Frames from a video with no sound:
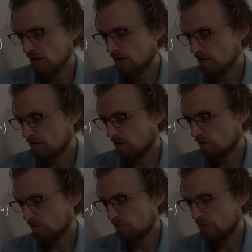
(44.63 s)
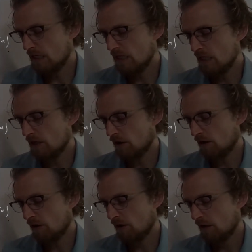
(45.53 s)
So b
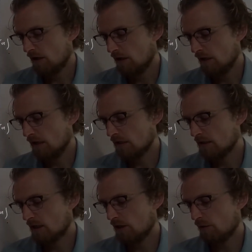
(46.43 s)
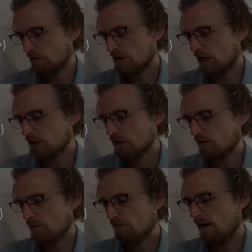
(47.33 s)
here is the
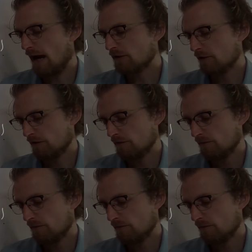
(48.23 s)
reduction factor